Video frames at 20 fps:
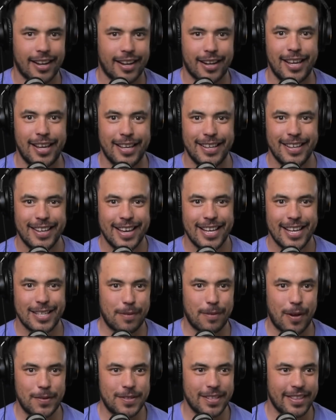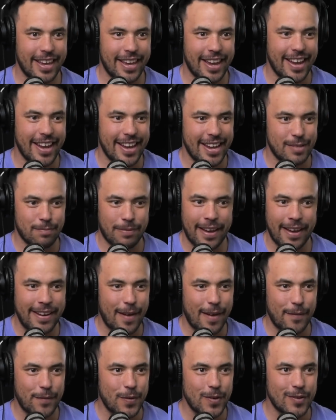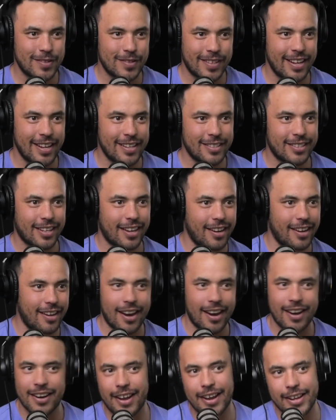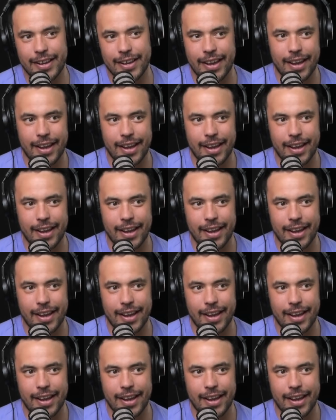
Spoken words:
Like, his blogs are there, he's planned up for his thing, so I don't know.